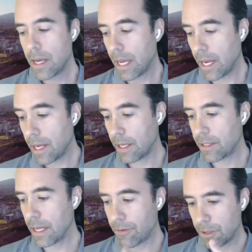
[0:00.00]

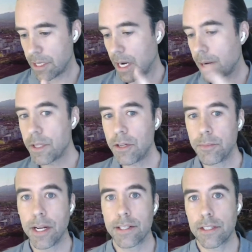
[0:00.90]
And every time the
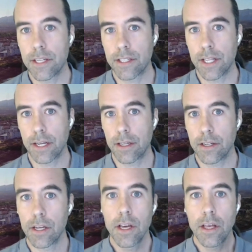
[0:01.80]
human has to touch that
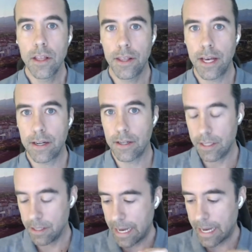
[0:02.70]
good, that
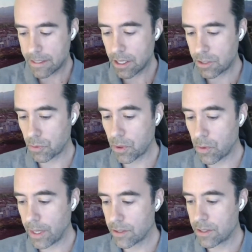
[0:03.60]
touch
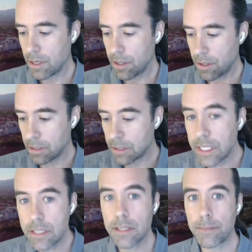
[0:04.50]
requires the
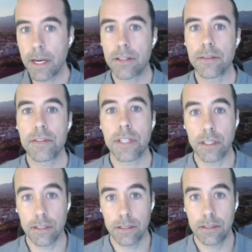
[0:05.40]
least amount of
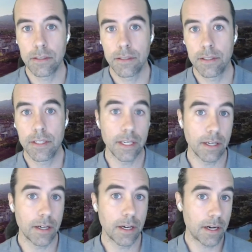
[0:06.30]
skill
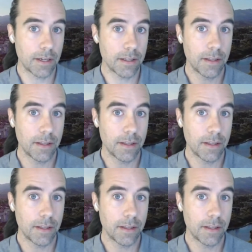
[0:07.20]
that